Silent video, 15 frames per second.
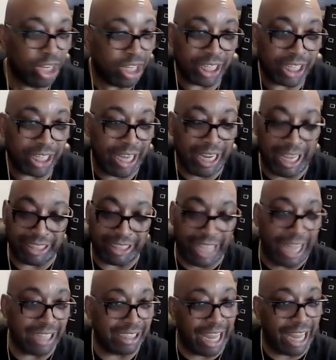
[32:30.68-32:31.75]
getting
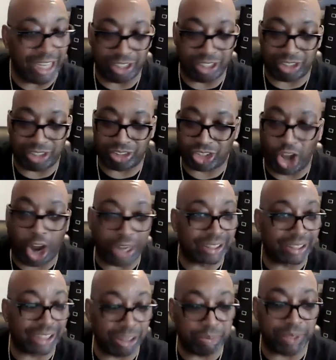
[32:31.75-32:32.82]
and then starting
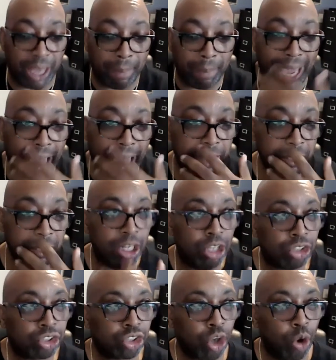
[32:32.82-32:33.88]
CBMA.
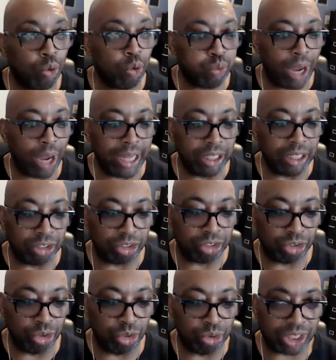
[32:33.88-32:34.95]
So when
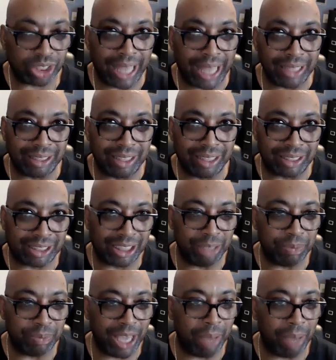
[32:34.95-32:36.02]
you said the
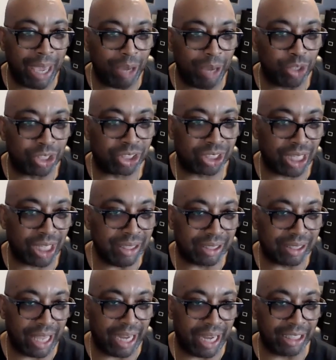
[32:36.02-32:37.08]
CBMA was
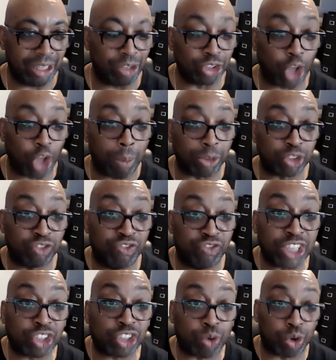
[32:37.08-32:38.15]
sunsetting, there was an almost
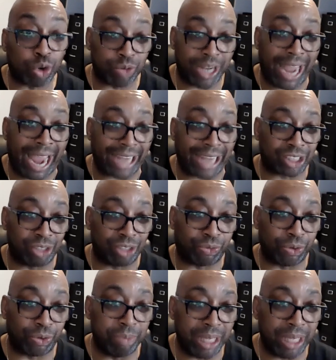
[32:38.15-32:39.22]
visceral reaction
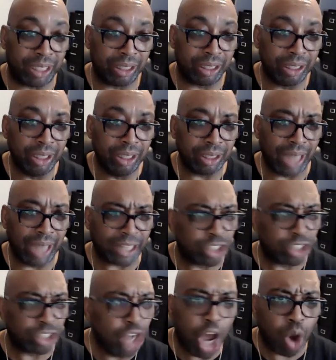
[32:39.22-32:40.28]
from me. Like,
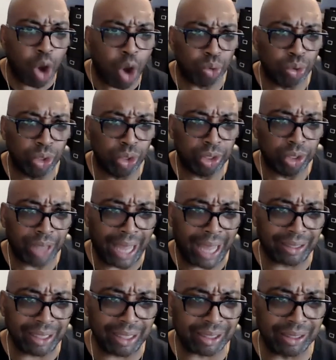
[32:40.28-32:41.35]
no,
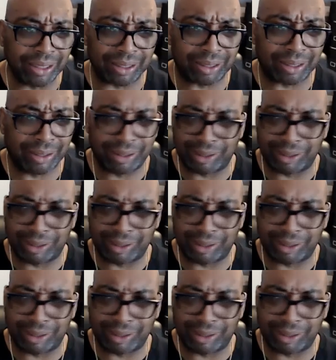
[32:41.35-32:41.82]
like this is,